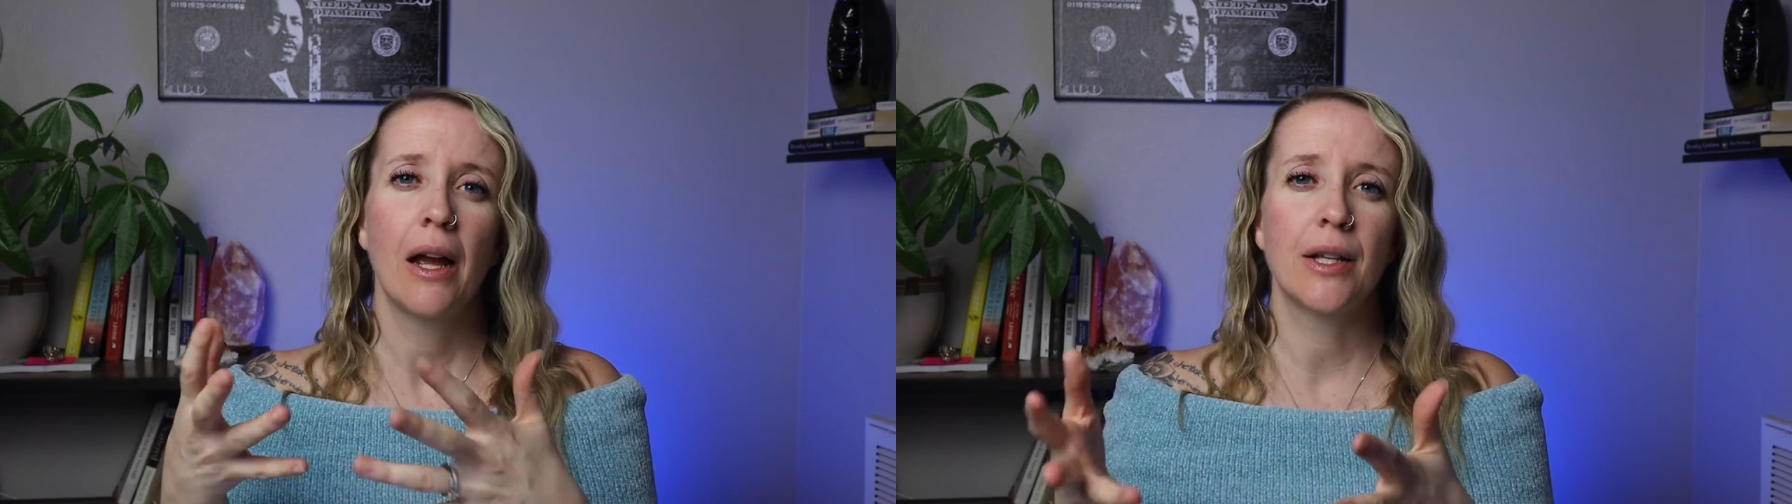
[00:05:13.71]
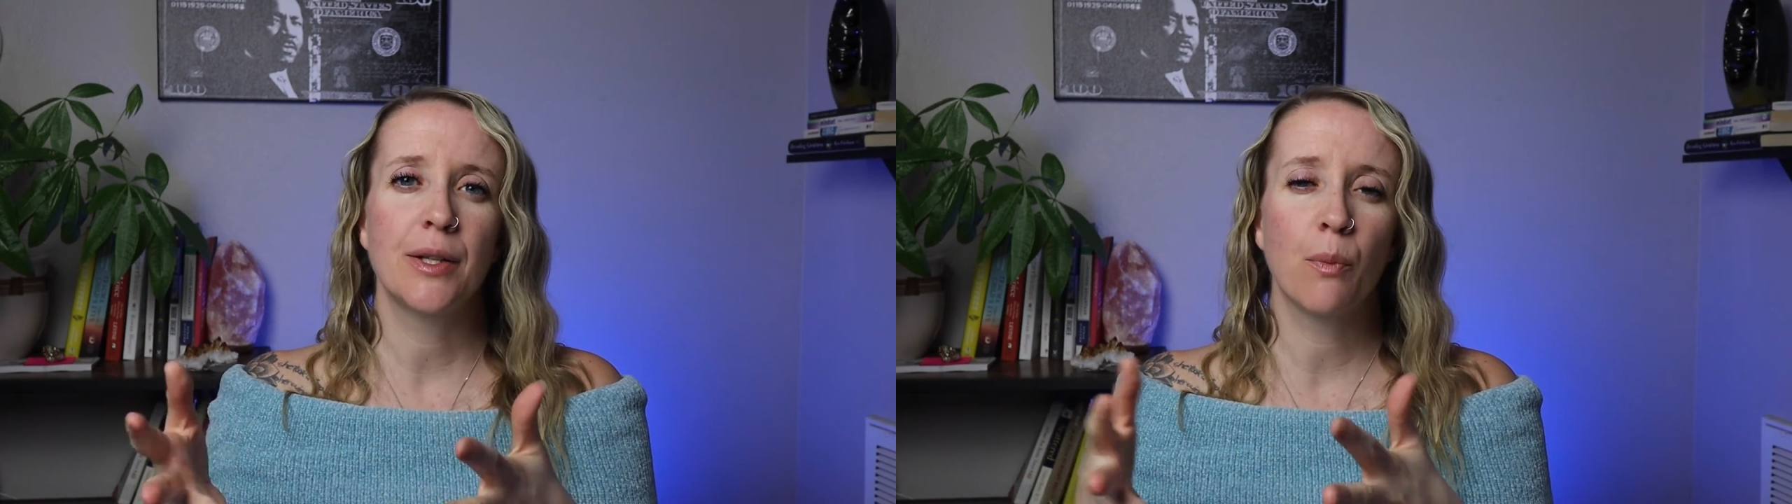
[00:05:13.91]

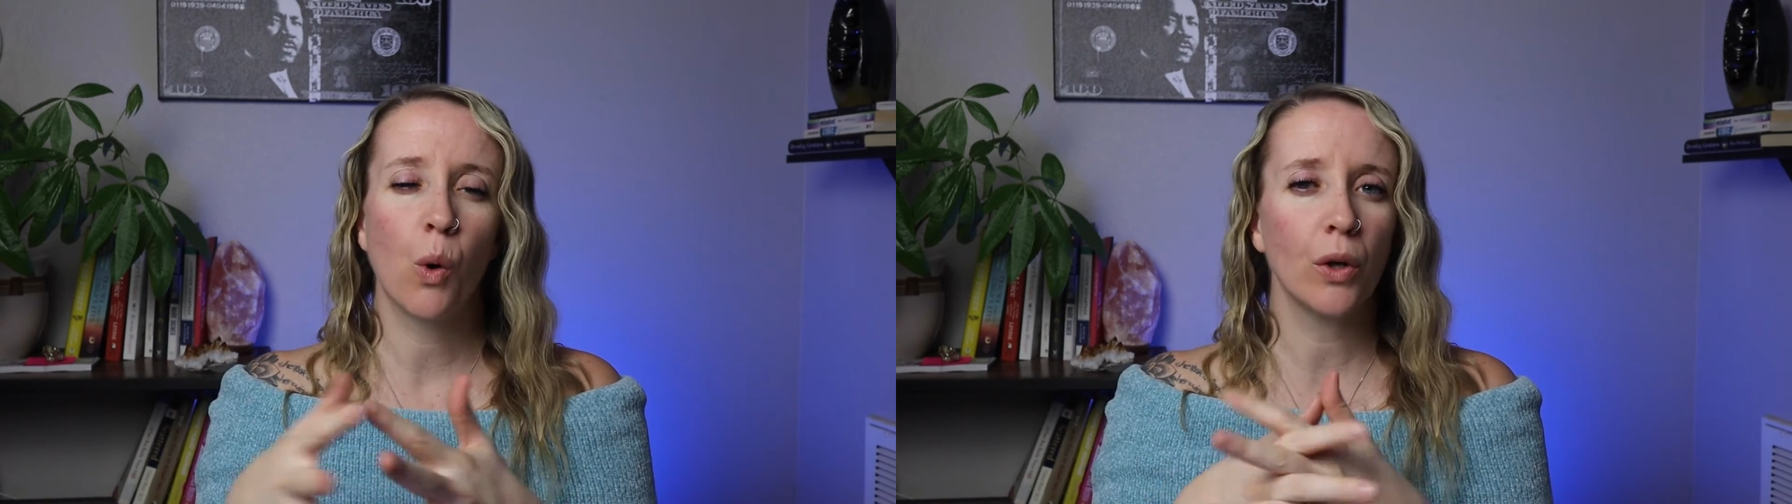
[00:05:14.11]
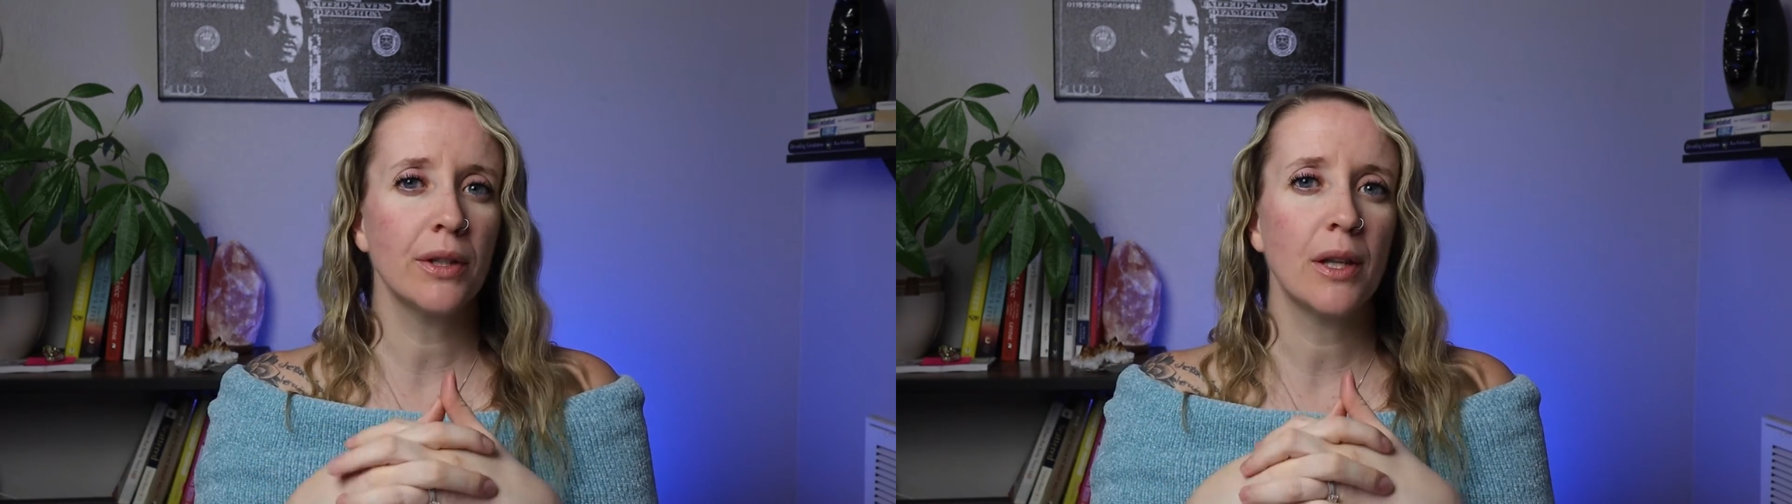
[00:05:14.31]
It's
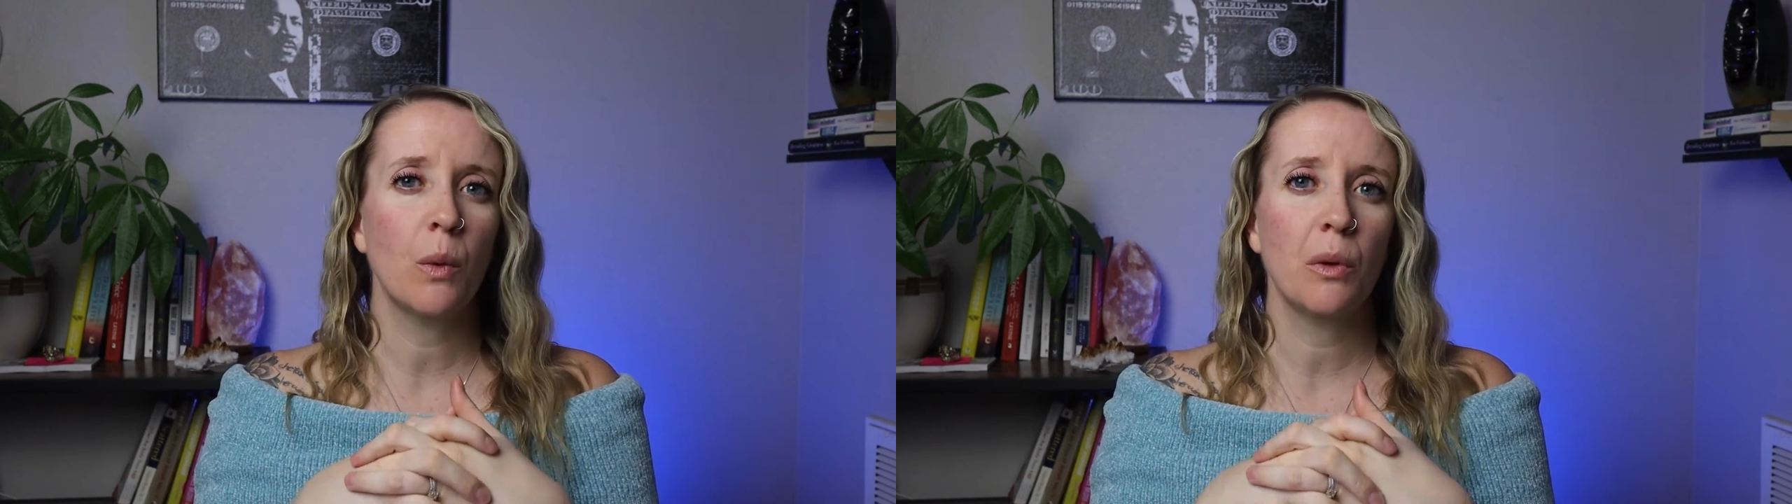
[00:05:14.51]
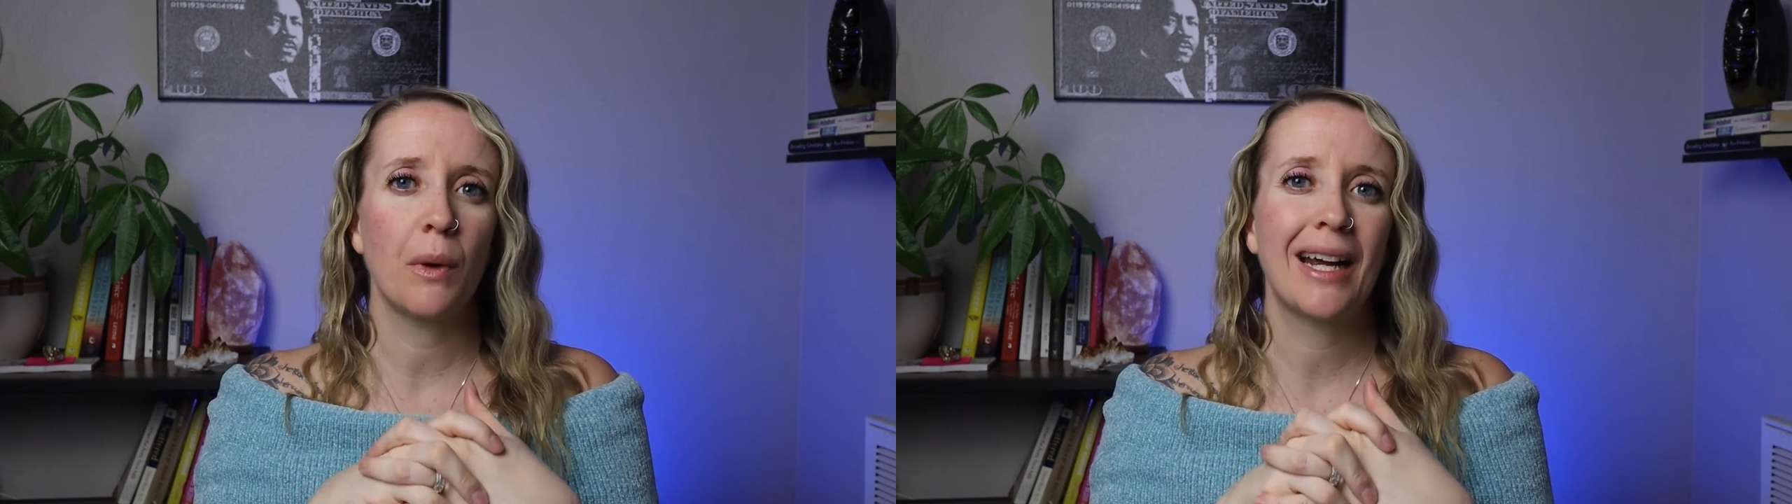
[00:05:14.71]
important
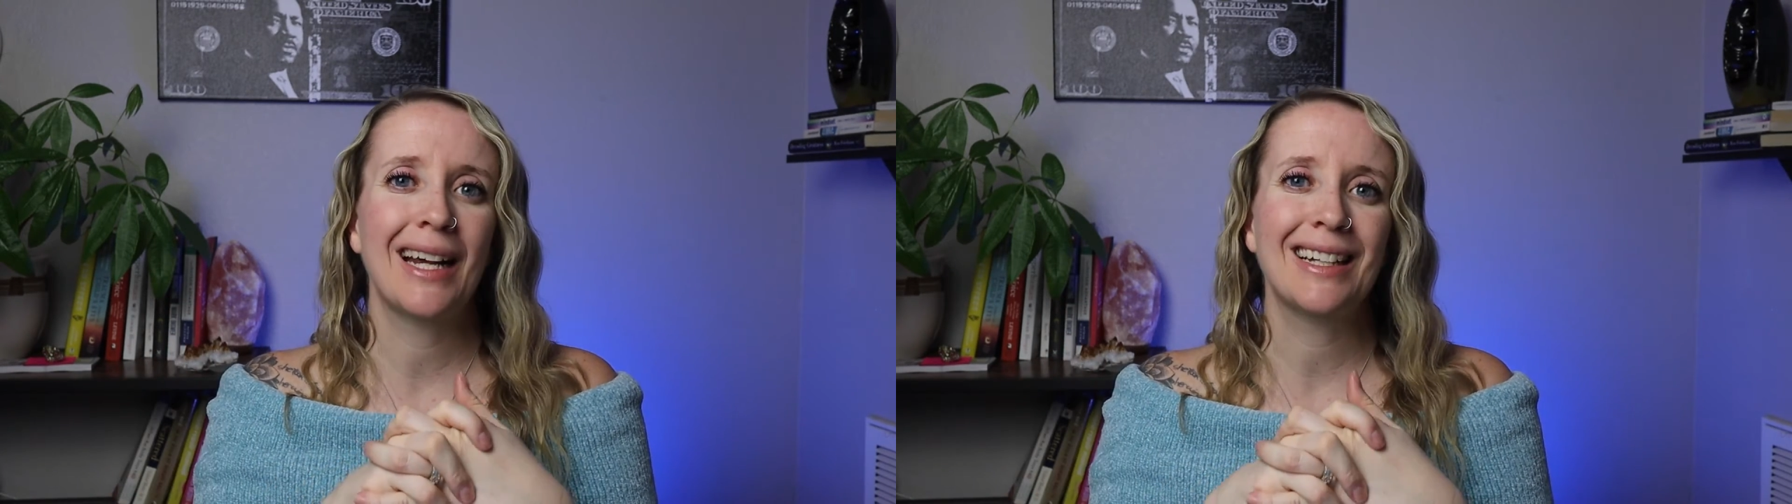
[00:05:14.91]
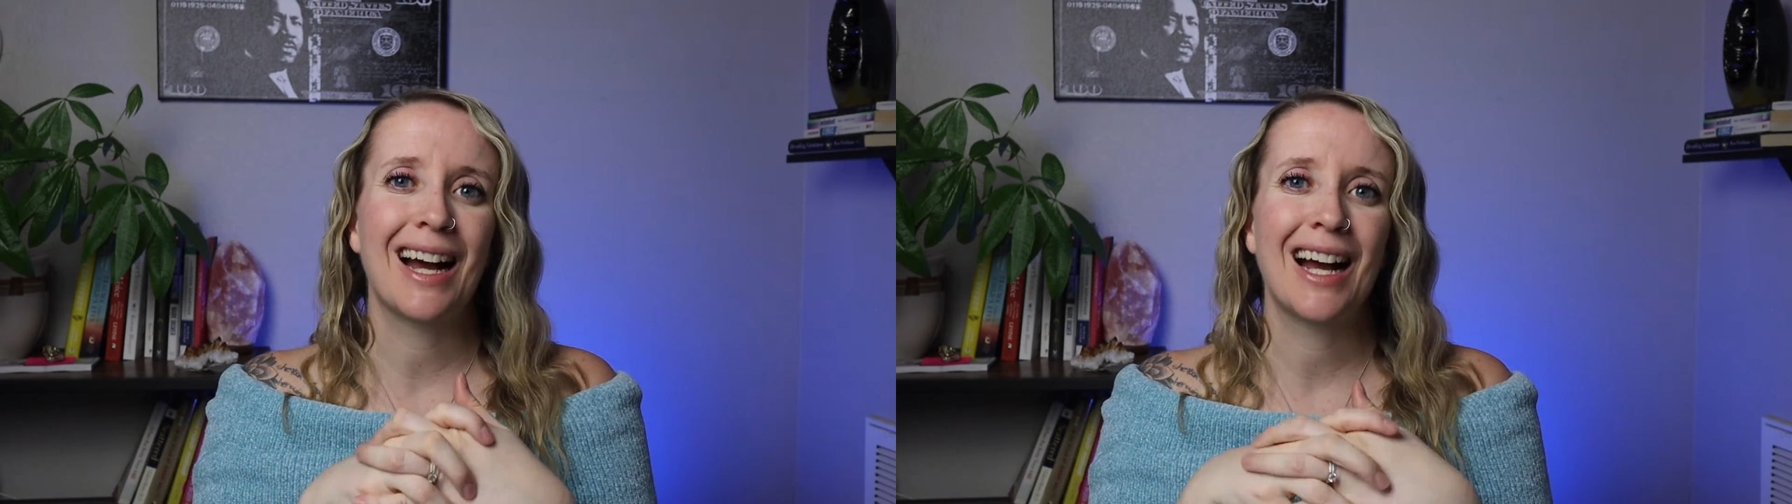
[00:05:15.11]
that we
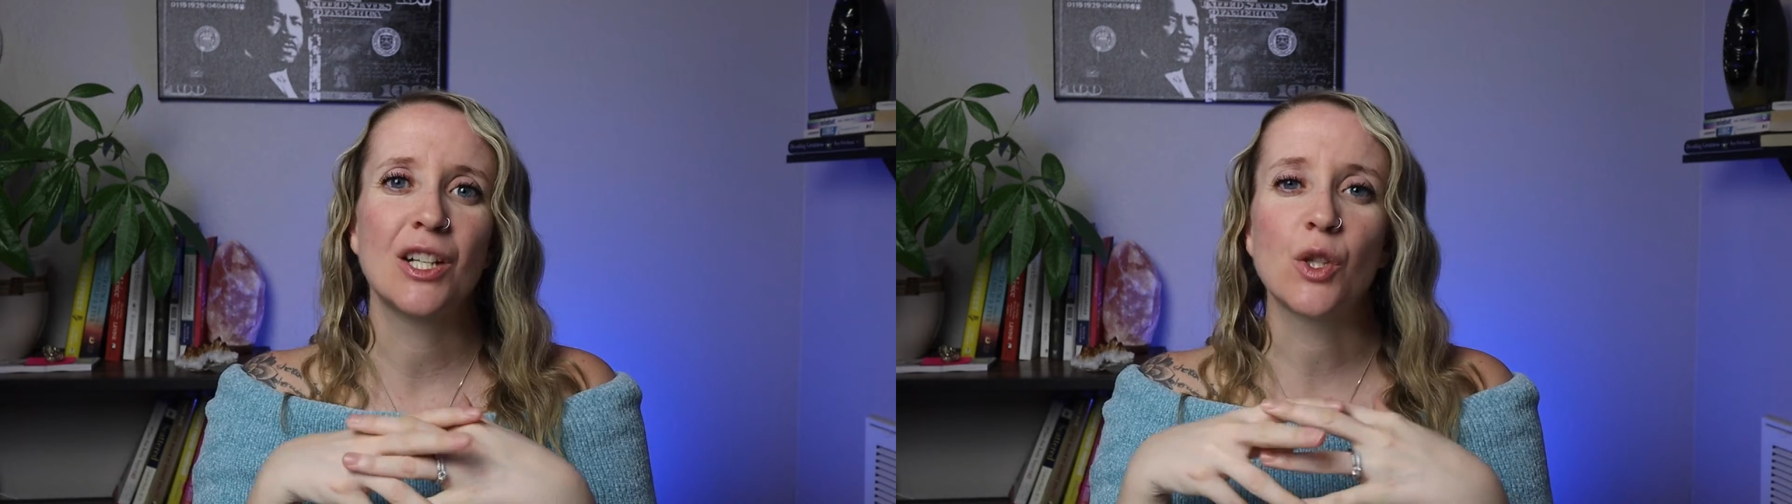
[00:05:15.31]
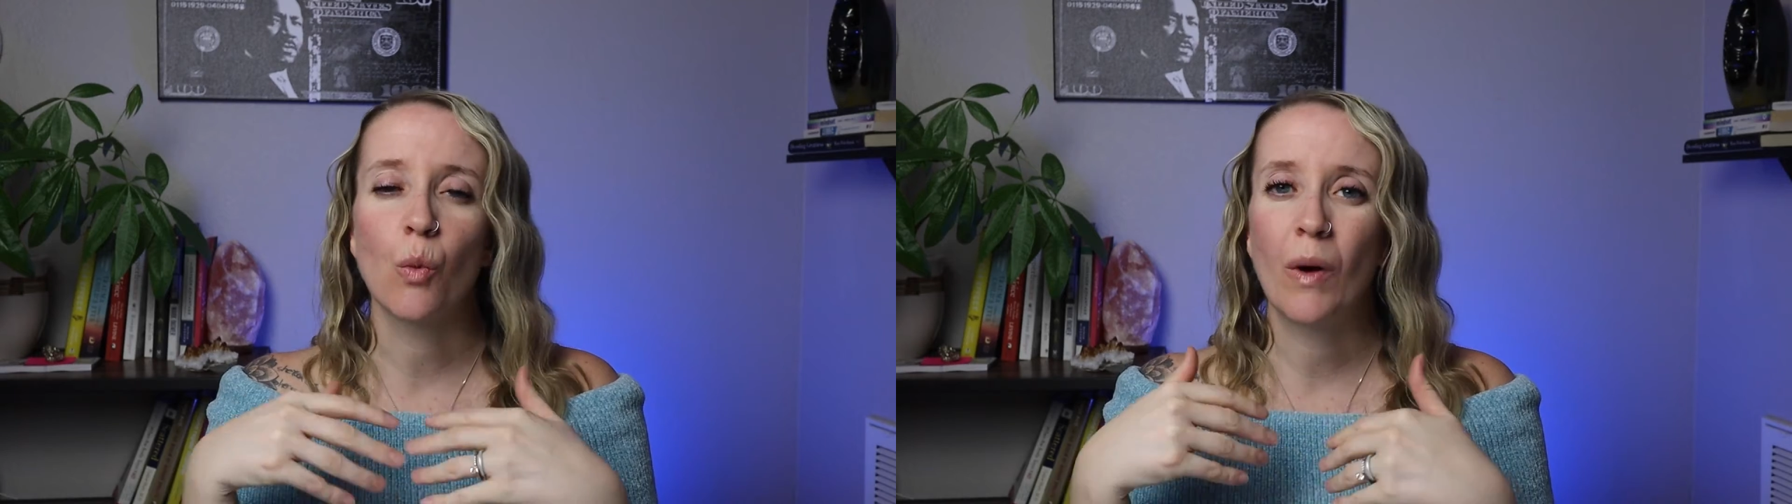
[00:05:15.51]

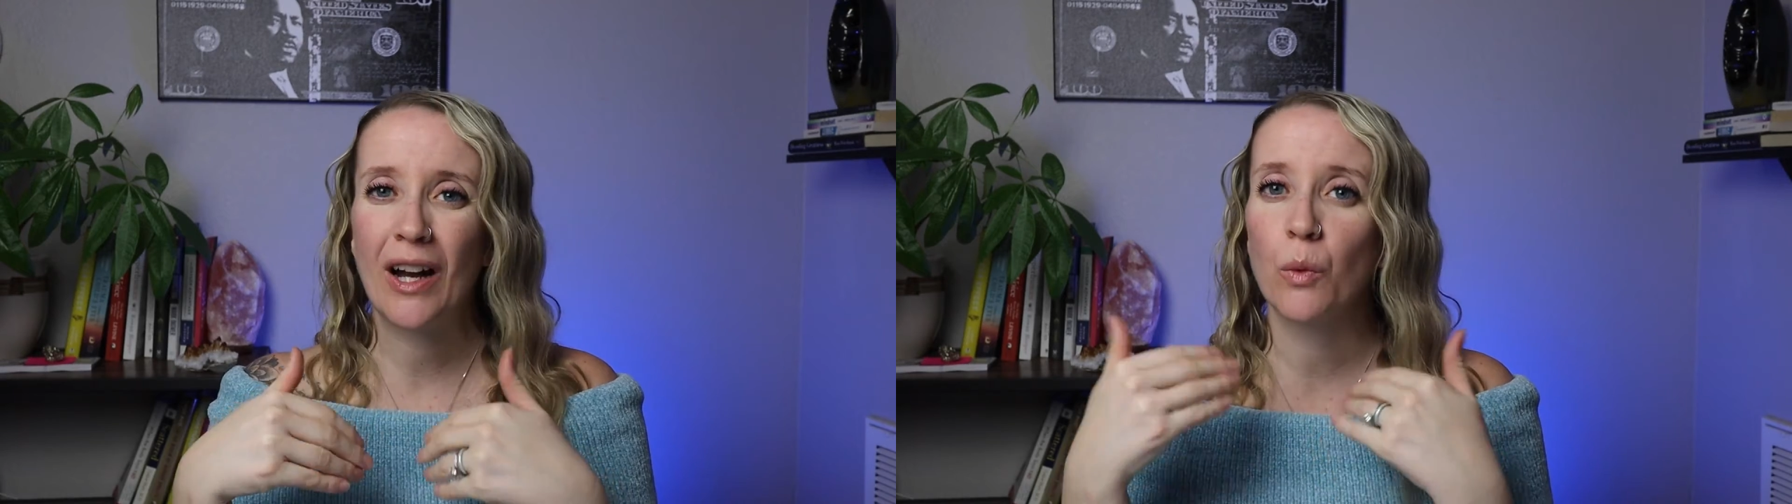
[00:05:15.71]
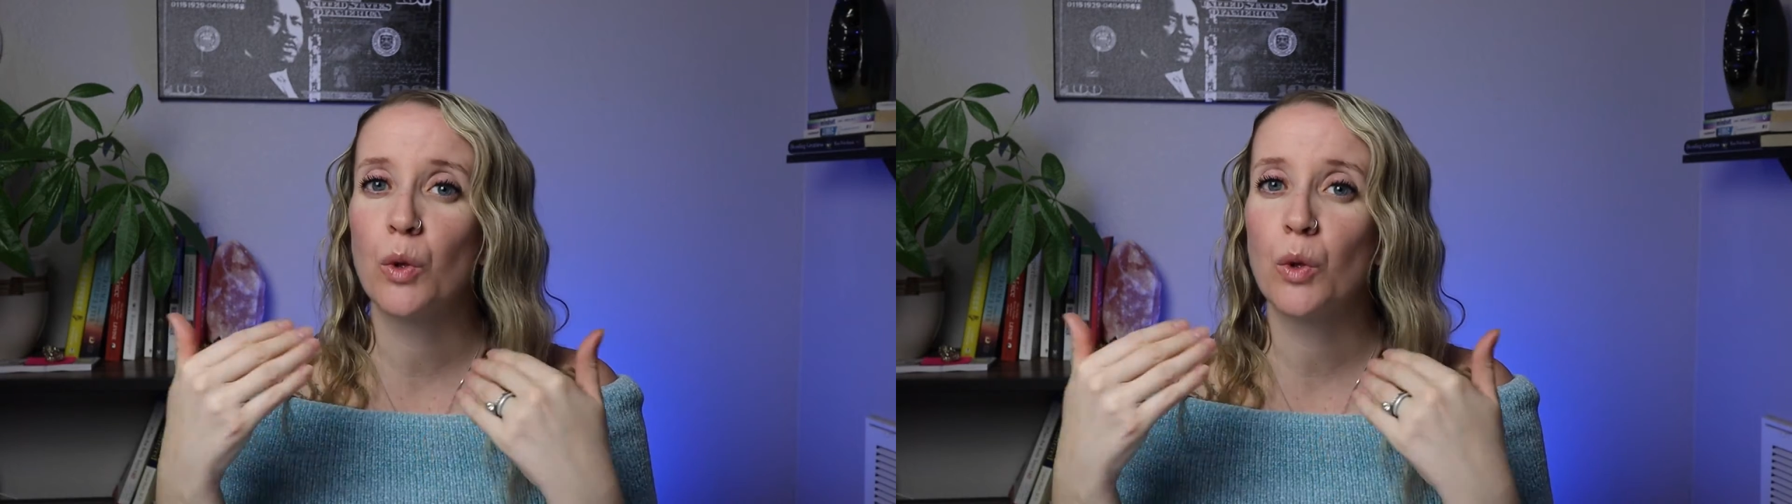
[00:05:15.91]
recognize where